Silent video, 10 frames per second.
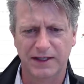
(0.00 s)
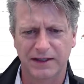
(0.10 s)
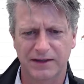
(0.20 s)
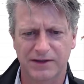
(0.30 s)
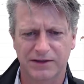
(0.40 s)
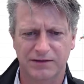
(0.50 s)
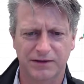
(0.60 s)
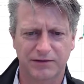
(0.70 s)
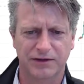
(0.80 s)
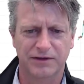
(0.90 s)
It's
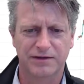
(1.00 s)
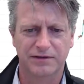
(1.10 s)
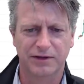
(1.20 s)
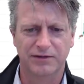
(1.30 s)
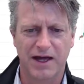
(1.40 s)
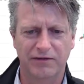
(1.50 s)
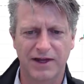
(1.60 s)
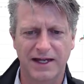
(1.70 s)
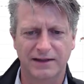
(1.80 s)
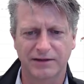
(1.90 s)
lifted out of
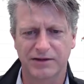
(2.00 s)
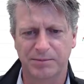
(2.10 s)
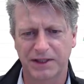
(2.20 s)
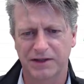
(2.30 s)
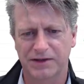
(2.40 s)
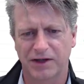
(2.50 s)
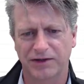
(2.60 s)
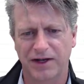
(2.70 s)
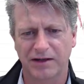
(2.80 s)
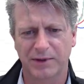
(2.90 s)
that and it's been
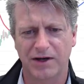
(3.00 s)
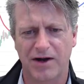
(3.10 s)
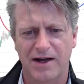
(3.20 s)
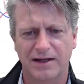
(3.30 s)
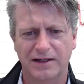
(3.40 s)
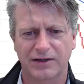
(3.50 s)
consolidating a bit higher,